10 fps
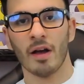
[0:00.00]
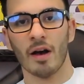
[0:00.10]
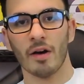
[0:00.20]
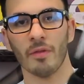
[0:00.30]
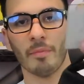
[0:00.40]

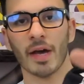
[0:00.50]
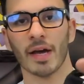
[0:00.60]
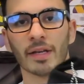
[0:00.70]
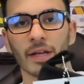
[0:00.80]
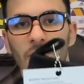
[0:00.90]
On the
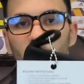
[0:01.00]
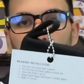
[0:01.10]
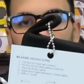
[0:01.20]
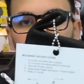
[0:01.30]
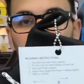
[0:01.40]
back it has
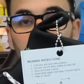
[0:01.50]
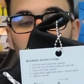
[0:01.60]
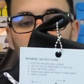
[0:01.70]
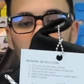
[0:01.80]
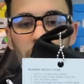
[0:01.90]
wearing
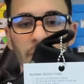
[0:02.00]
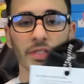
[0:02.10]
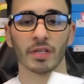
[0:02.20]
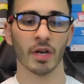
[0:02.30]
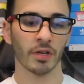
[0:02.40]

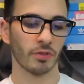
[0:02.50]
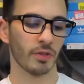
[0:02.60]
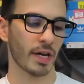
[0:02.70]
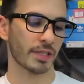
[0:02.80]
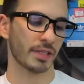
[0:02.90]
instructions, so you
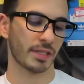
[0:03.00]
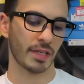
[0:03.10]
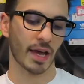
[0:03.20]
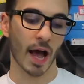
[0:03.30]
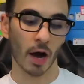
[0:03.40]
guys can
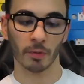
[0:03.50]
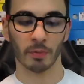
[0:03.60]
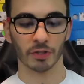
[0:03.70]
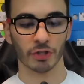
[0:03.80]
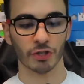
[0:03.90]
see how to
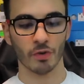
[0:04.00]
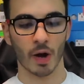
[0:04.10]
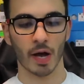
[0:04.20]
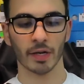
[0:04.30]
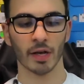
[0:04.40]
put the shoe
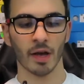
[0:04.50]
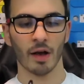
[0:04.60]
on.